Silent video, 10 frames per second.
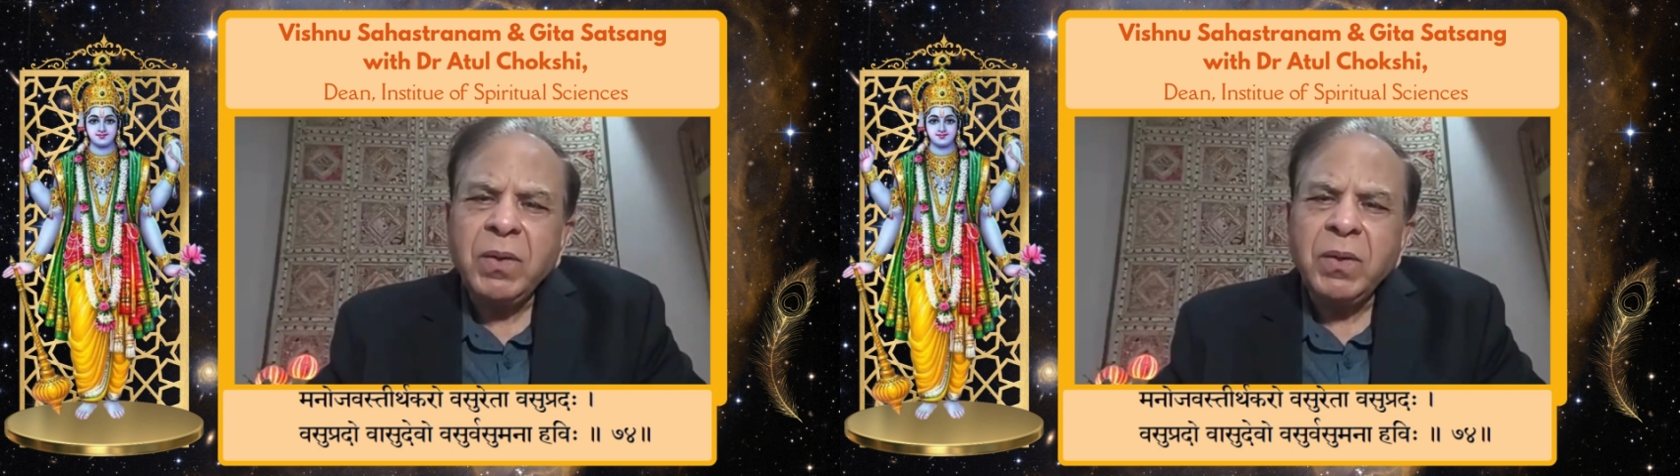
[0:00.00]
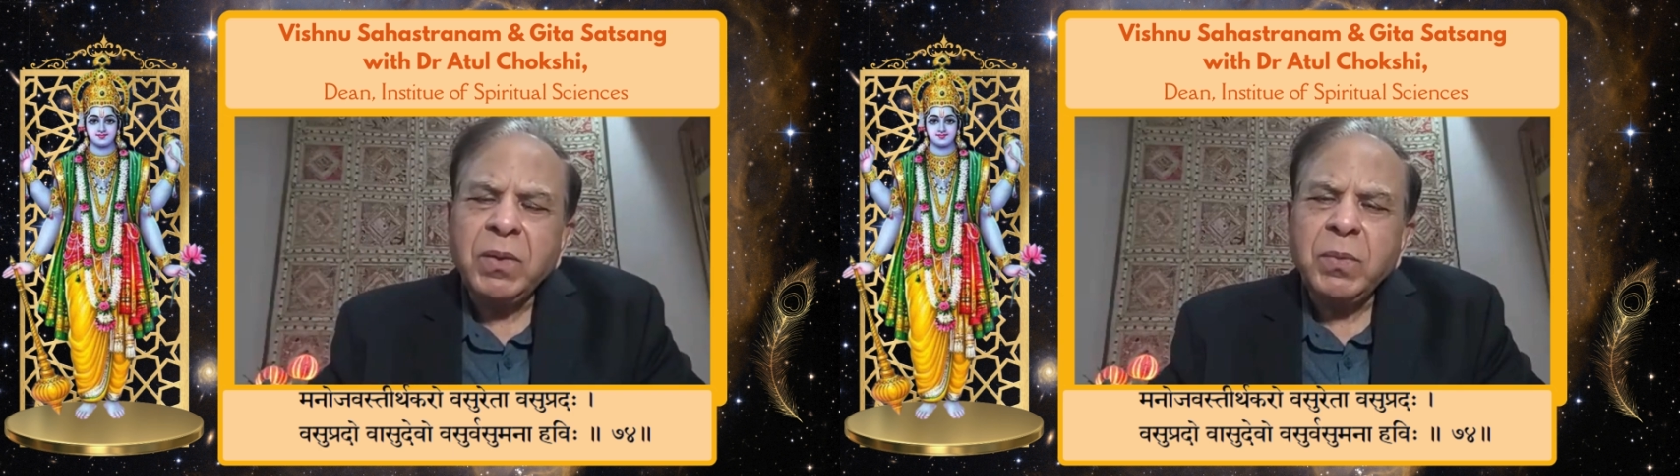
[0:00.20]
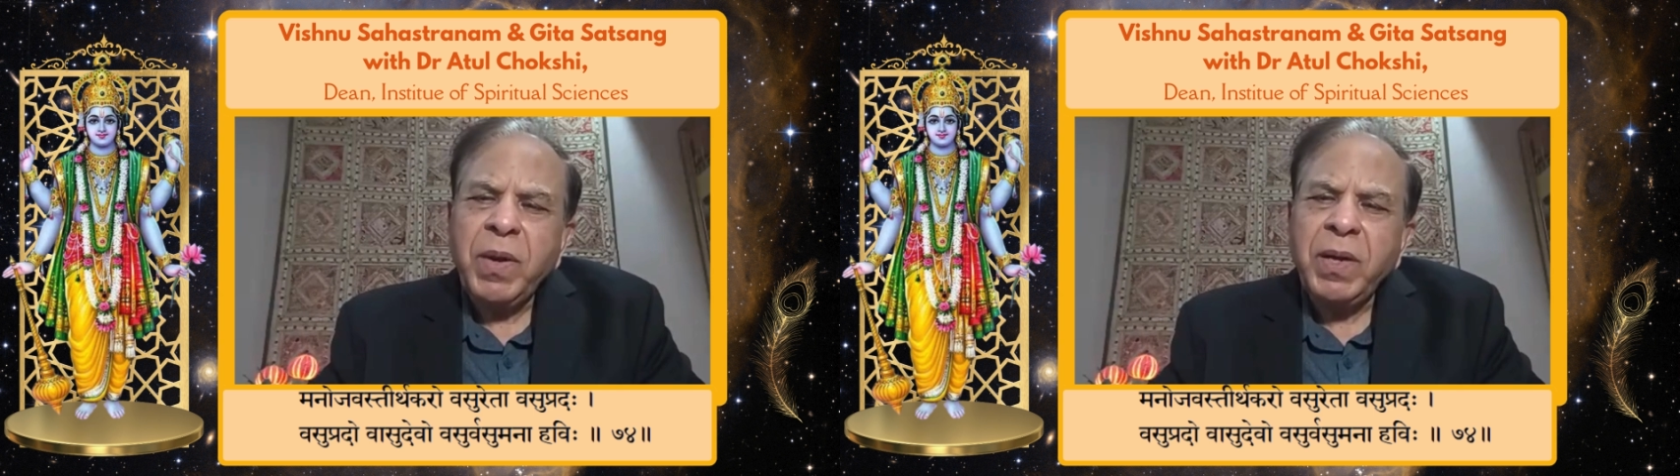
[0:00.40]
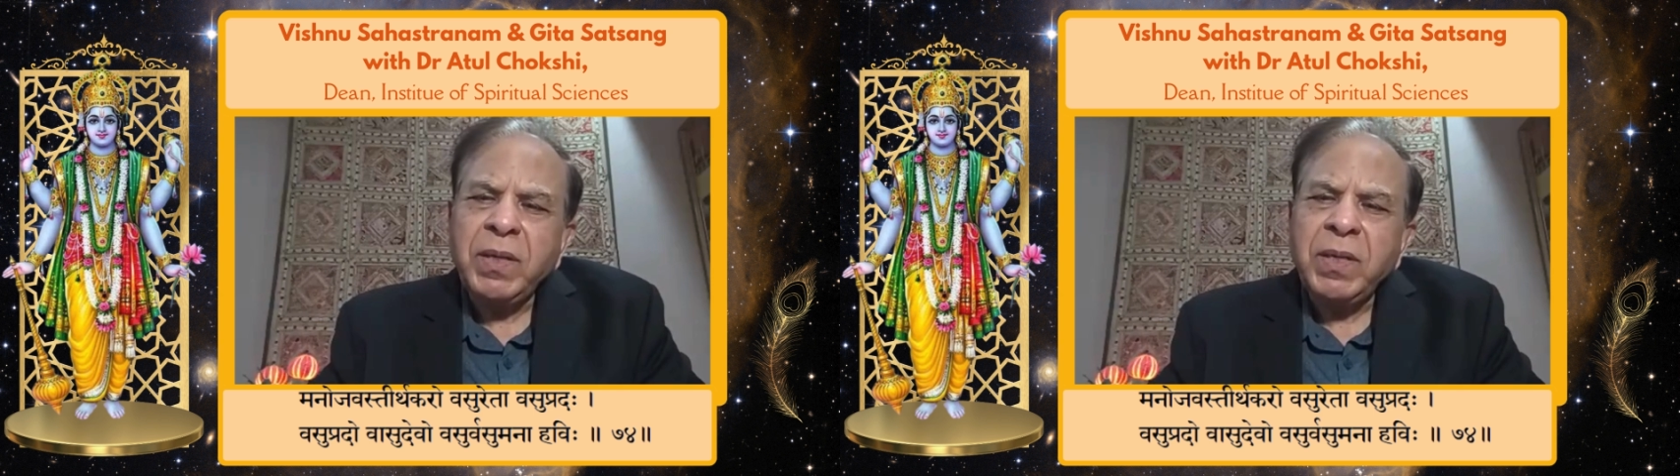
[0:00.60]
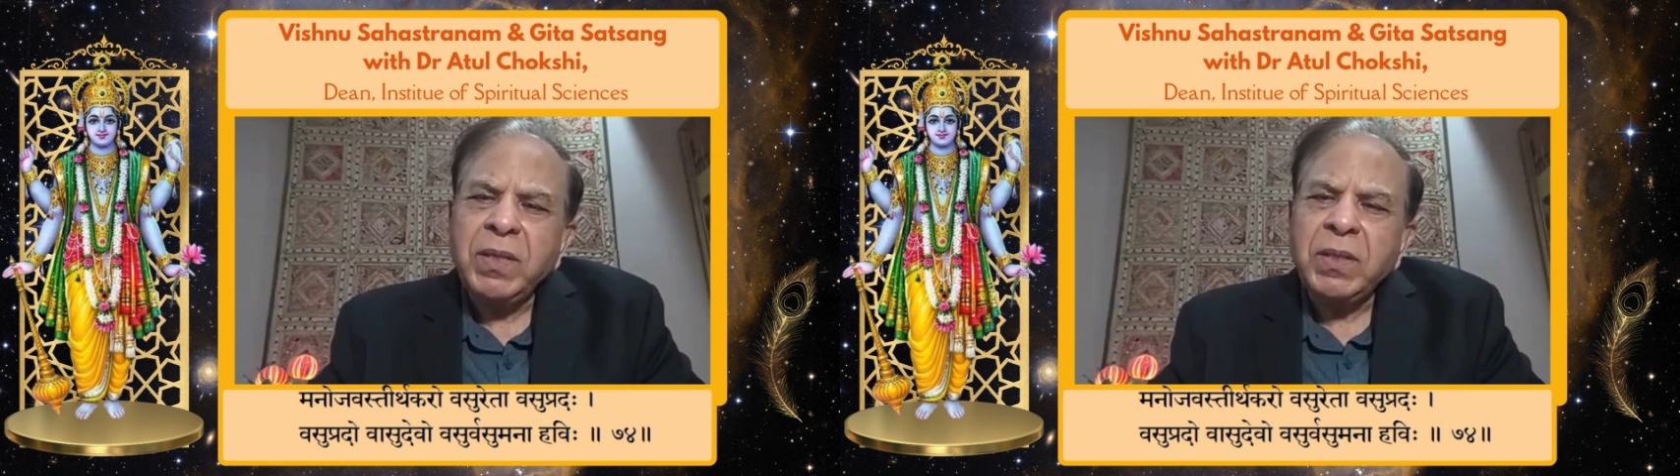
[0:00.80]

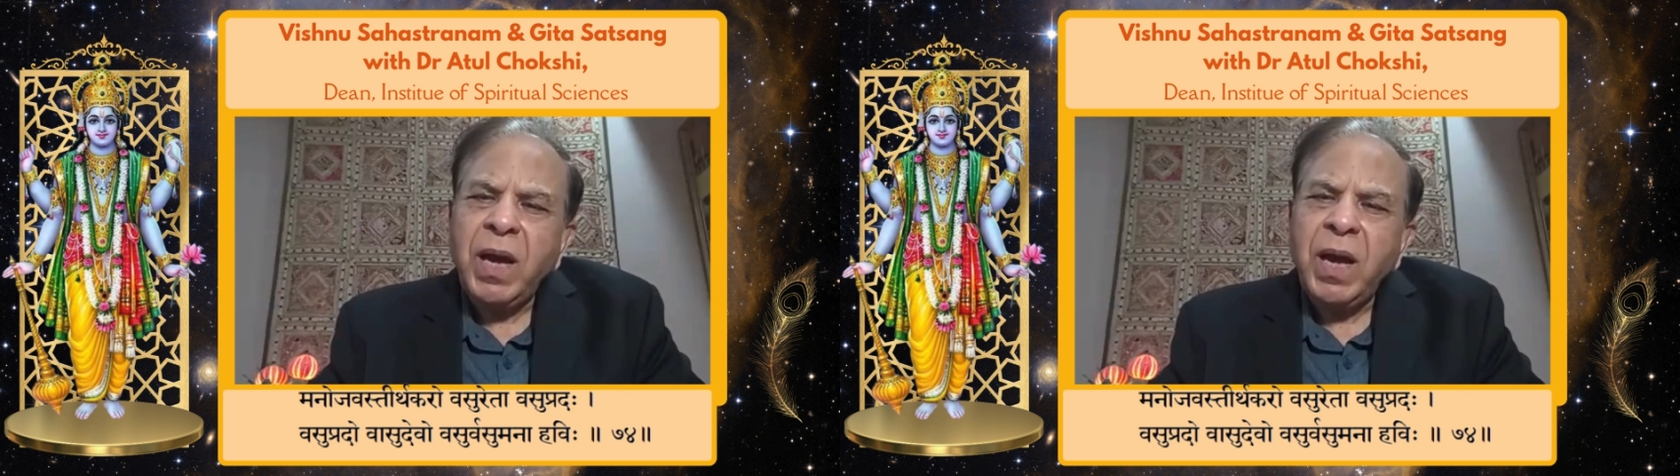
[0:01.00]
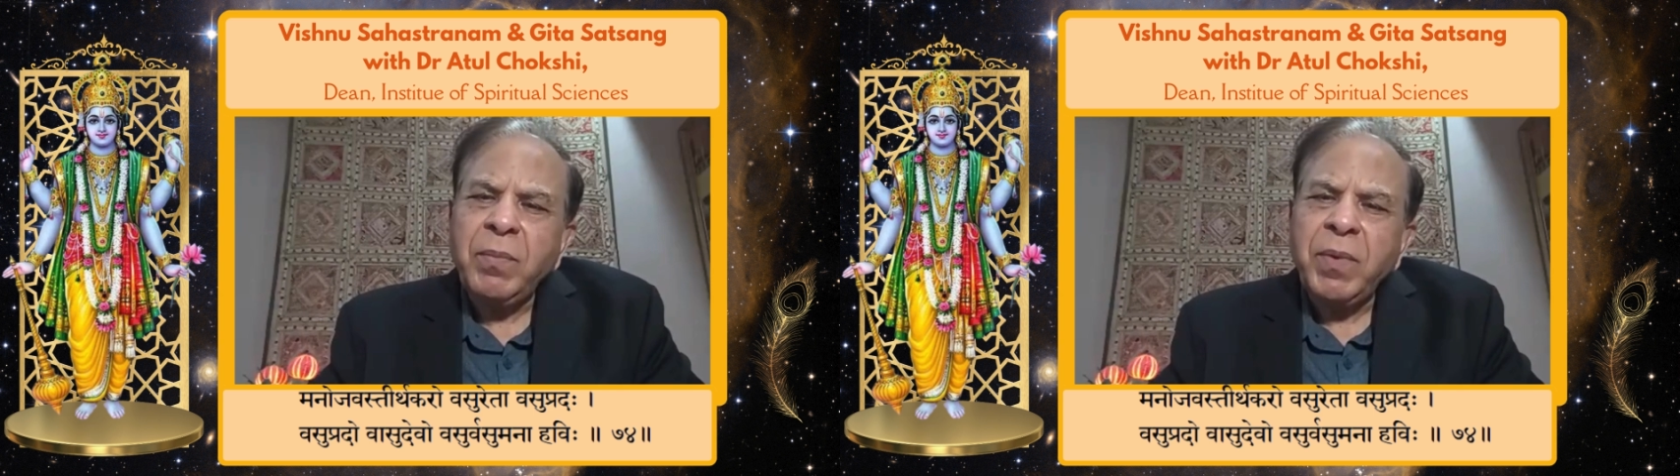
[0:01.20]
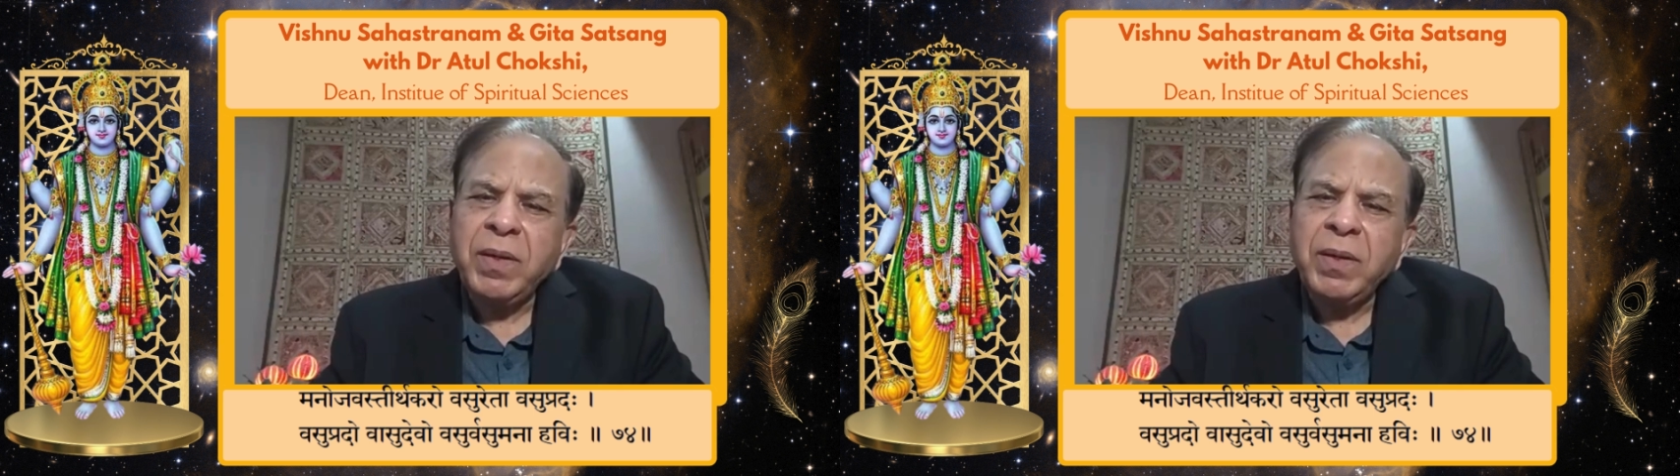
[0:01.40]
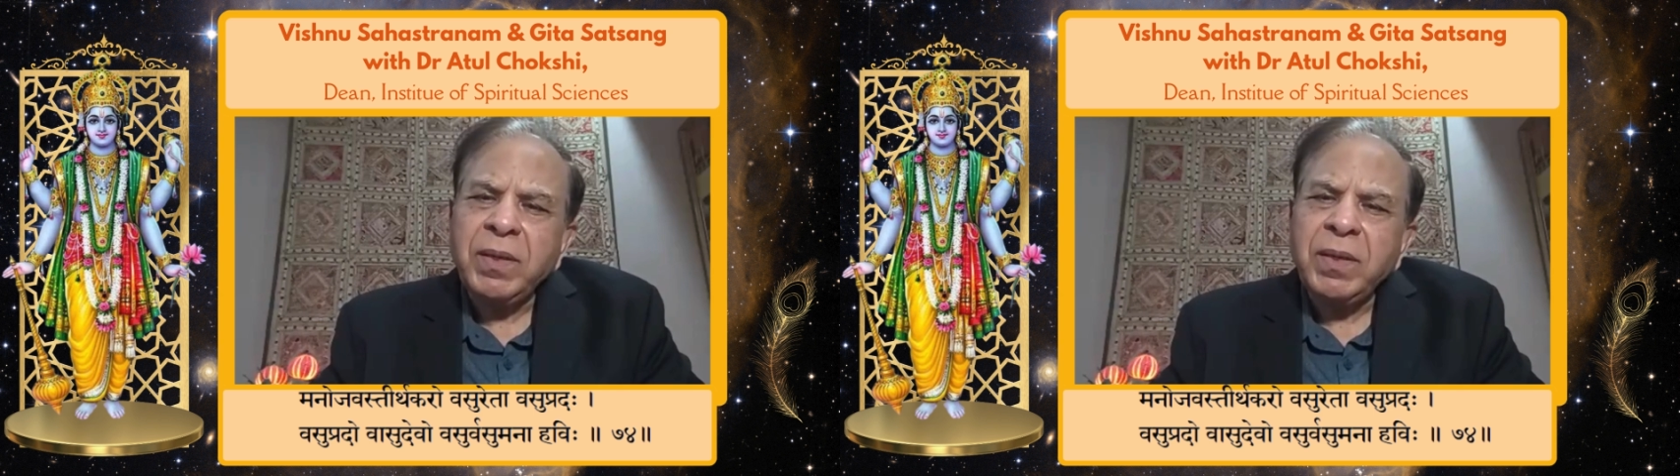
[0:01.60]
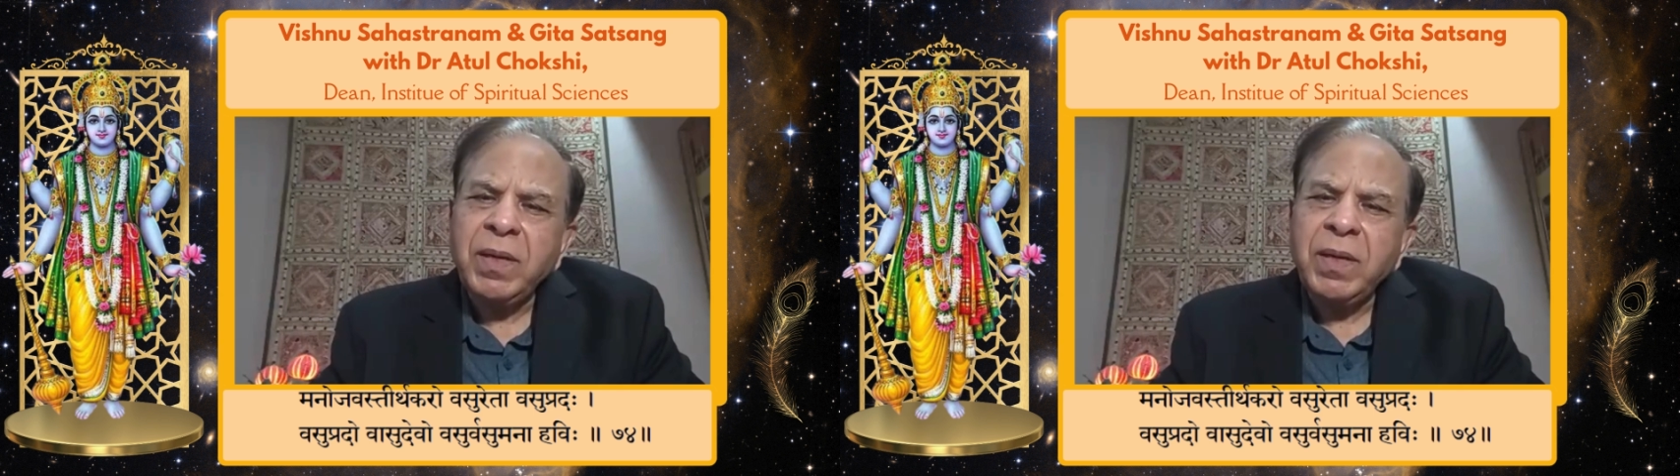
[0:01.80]
spent his time and